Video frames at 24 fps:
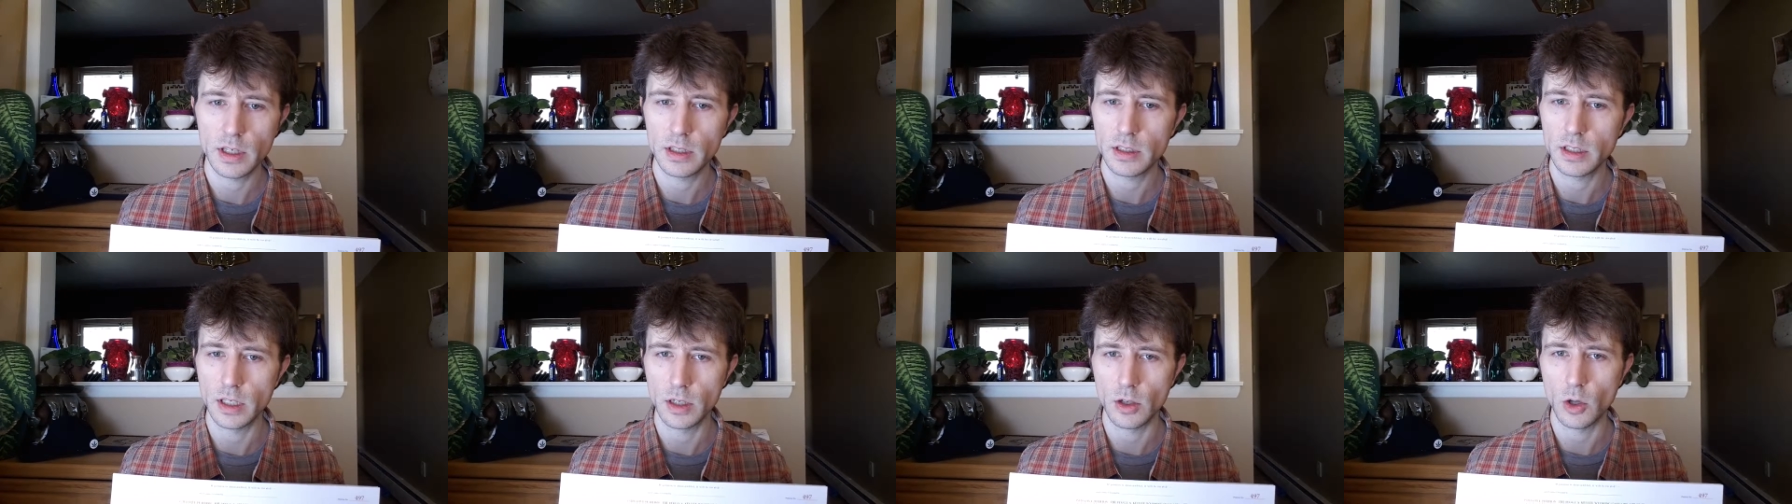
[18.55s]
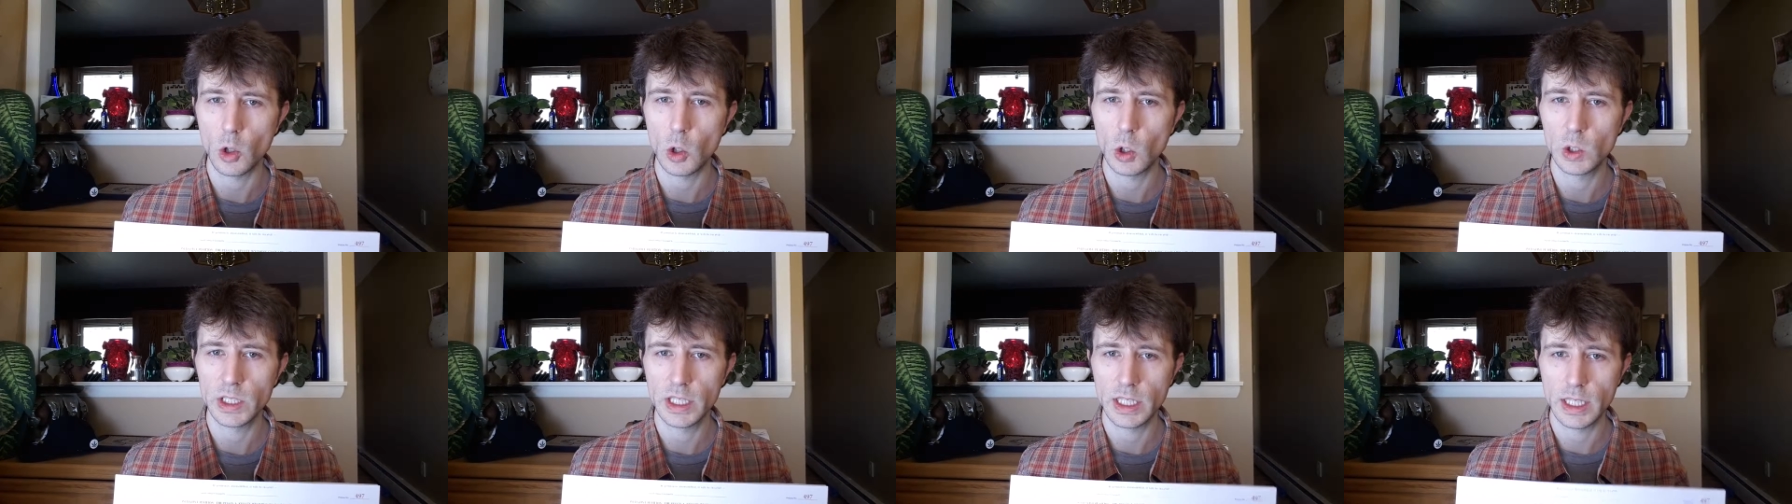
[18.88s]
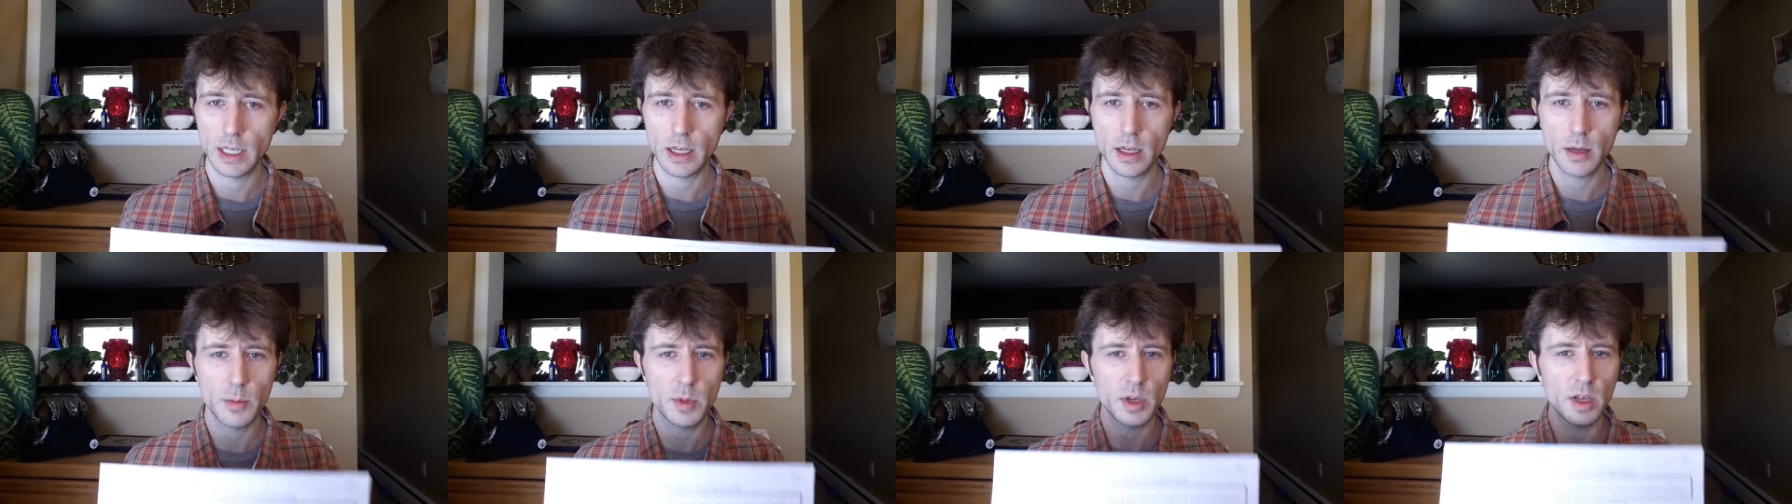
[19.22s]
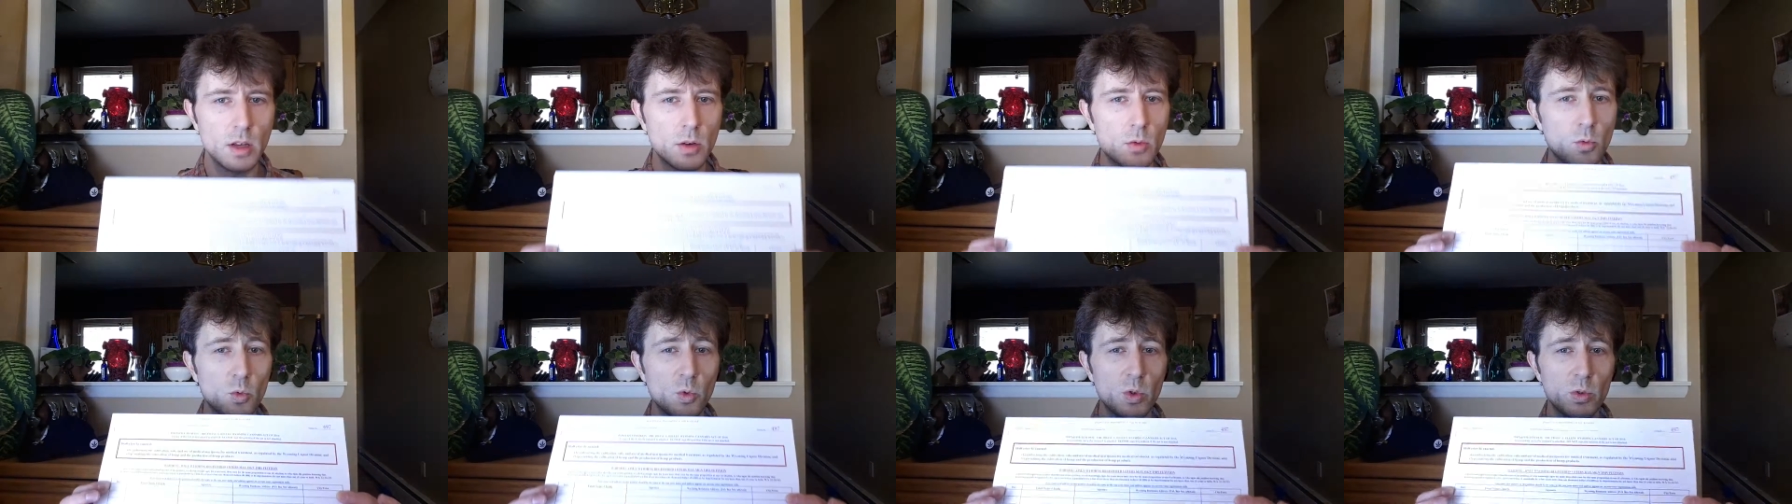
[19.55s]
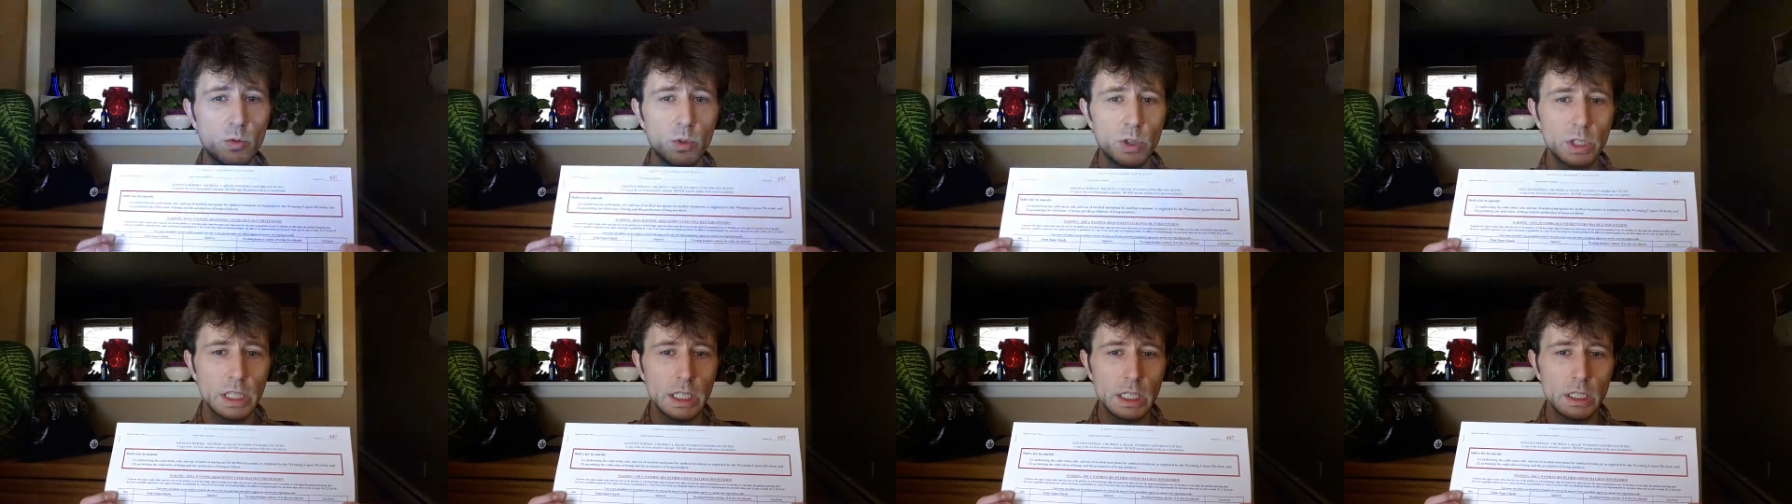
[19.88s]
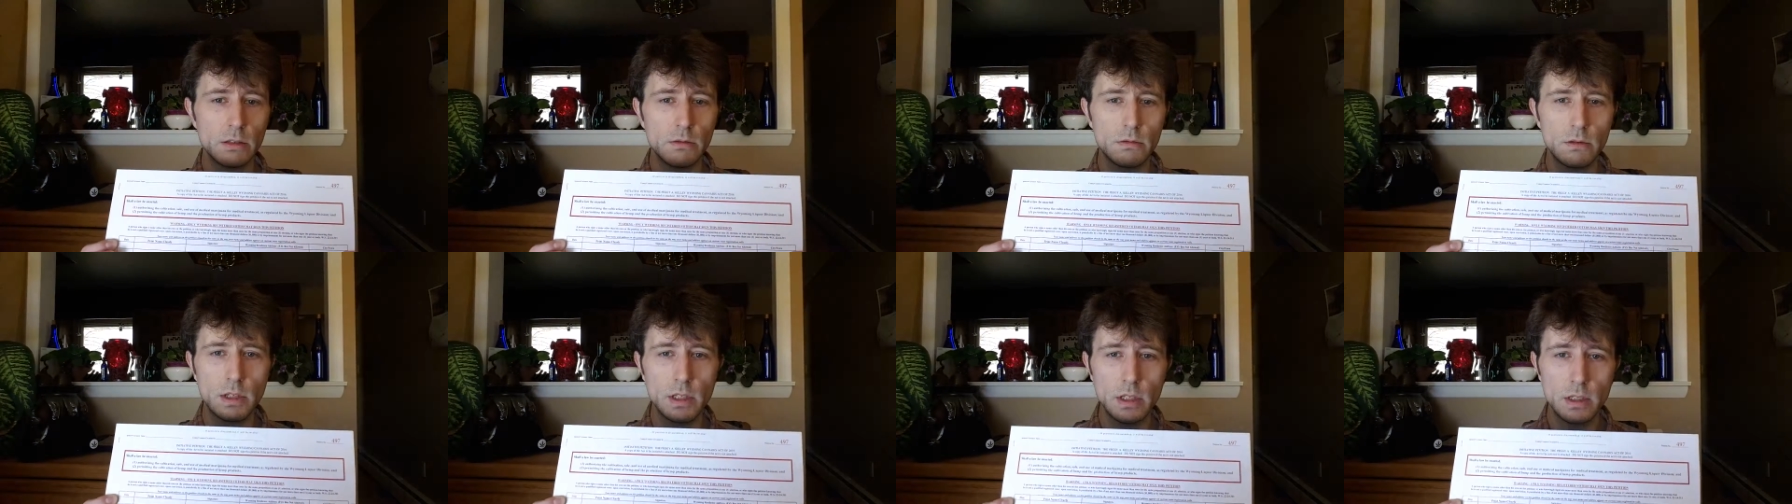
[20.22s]
get a hold of them, and we will get
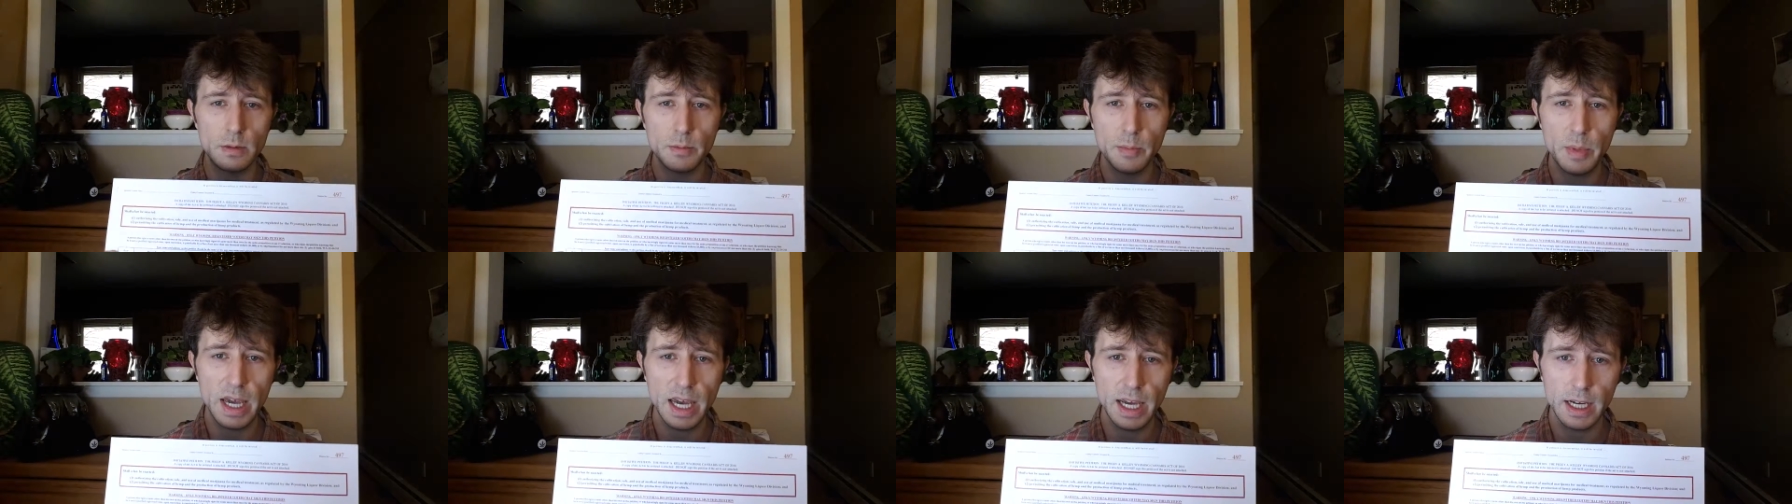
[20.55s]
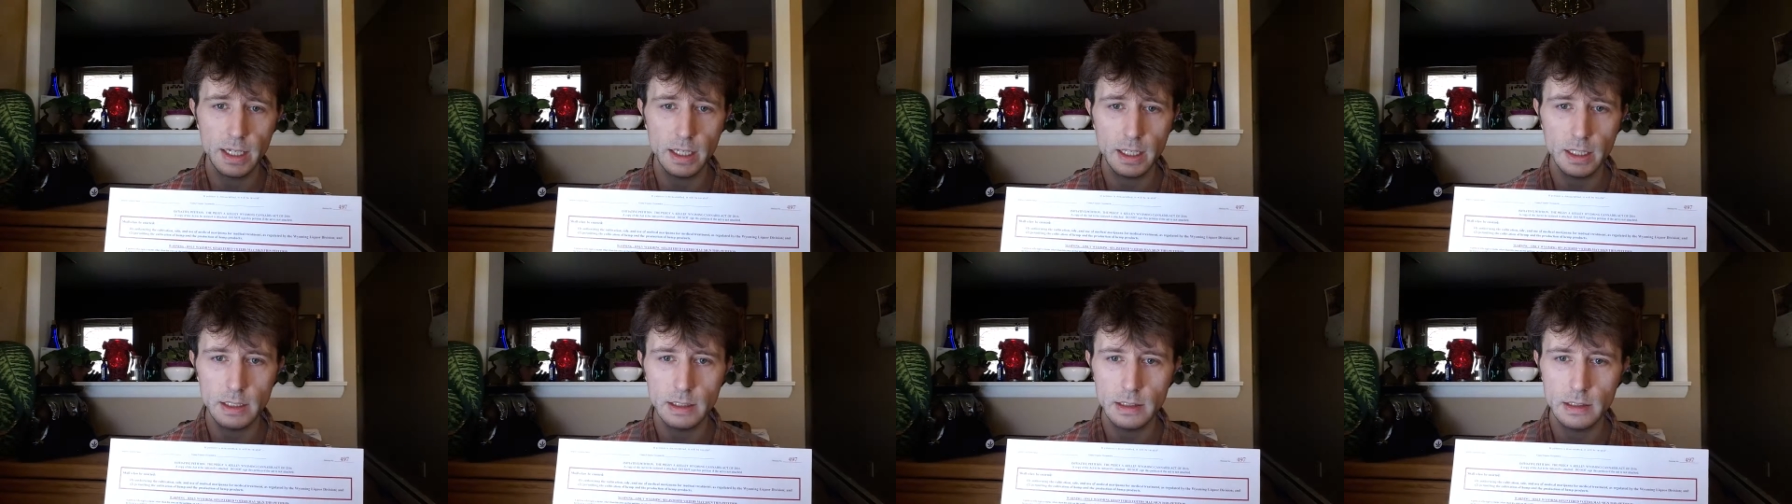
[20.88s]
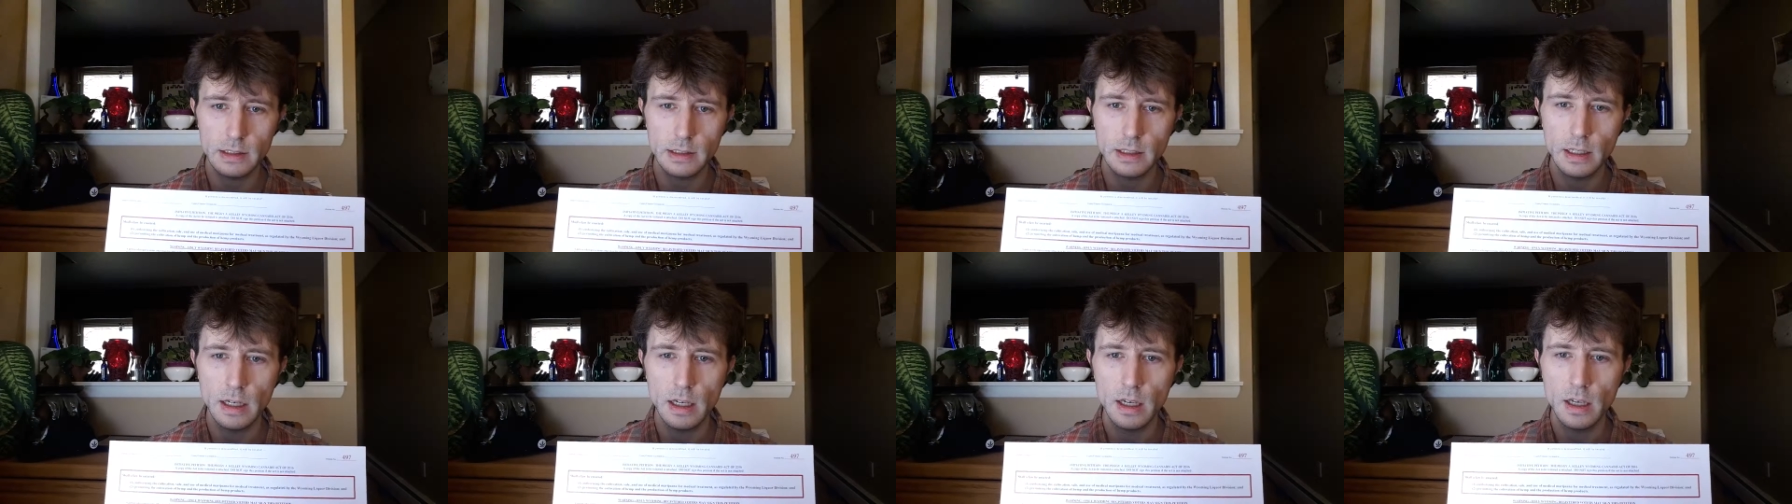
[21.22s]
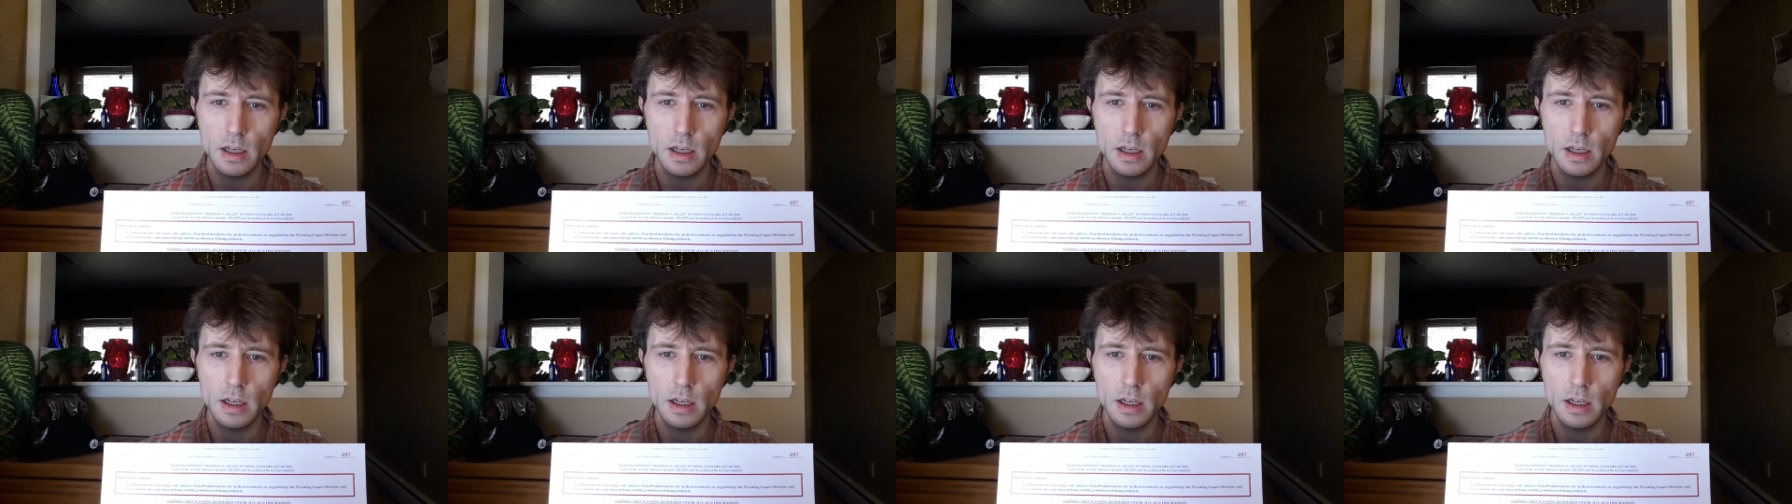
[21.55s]
you these packets,